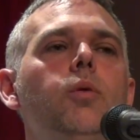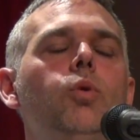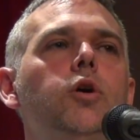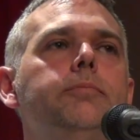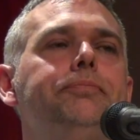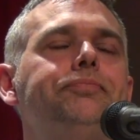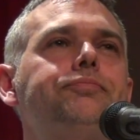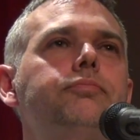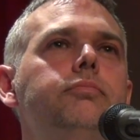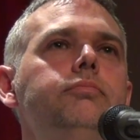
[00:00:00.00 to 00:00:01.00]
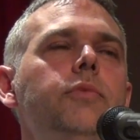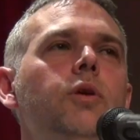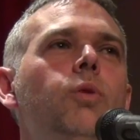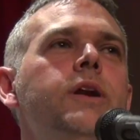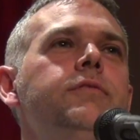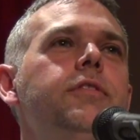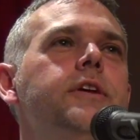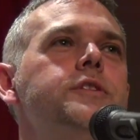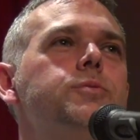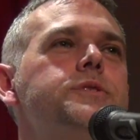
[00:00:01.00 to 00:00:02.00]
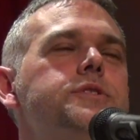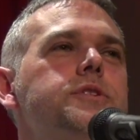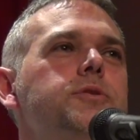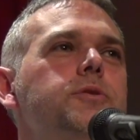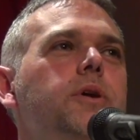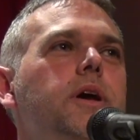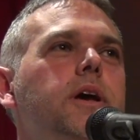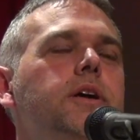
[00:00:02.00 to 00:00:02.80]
Well, one of the things was to